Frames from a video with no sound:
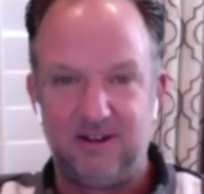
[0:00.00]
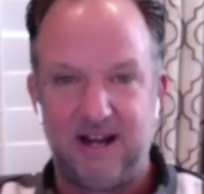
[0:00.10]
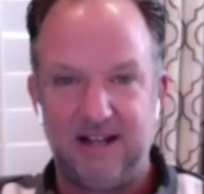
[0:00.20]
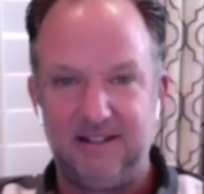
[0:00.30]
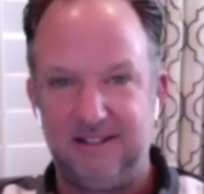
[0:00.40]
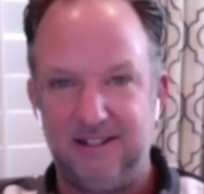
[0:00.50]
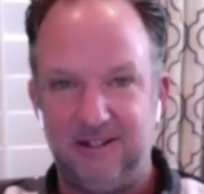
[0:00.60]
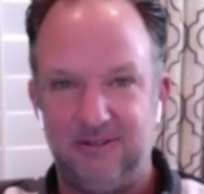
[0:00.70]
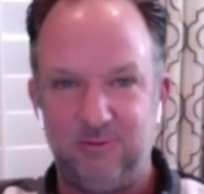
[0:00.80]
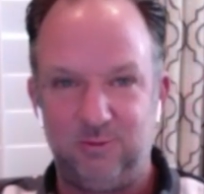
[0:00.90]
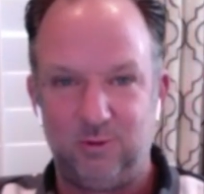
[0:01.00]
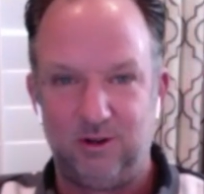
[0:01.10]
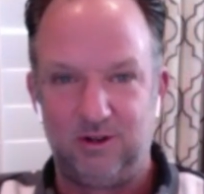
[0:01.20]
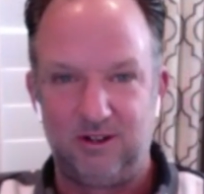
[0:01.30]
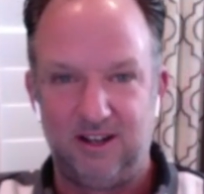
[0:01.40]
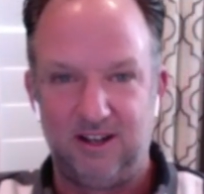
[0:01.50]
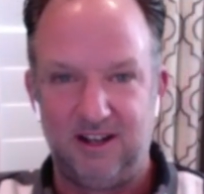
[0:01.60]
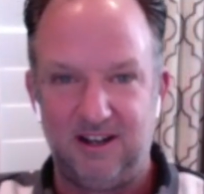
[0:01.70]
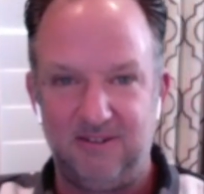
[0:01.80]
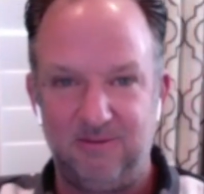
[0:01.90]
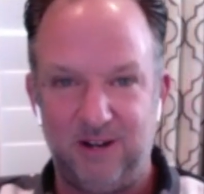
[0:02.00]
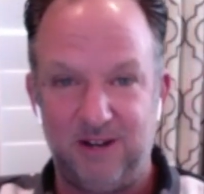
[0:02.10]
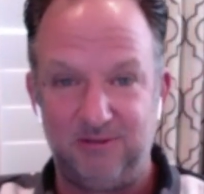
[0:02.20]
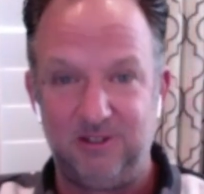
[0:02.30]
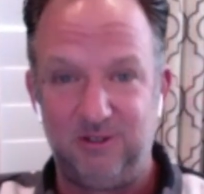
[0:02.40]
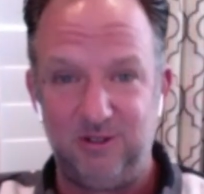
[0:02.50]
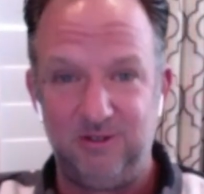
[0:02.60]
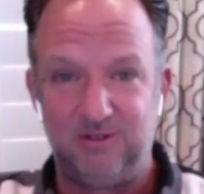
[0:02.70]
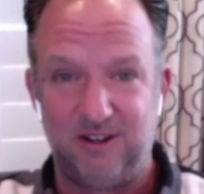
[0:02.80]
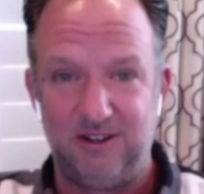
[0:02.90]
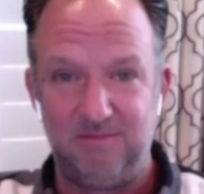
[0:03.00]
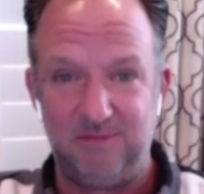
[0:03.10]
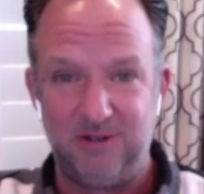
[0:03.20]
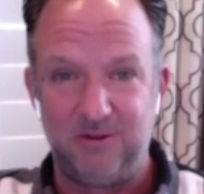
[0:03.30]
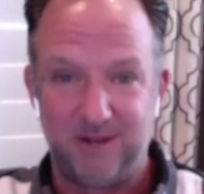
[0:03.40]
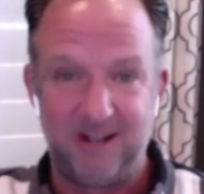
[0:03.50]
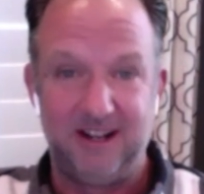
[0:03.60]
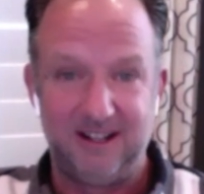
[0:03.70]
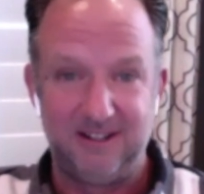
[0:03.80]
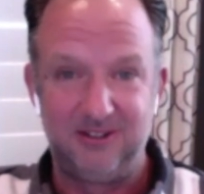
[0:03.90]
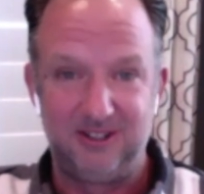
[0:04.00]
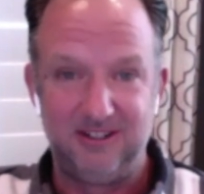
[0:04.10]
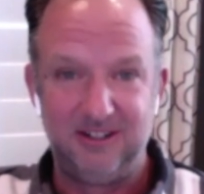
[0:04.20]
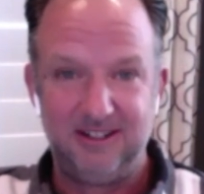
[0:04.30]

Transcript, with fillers: I did work uh, when I was at Duke on immunobiology,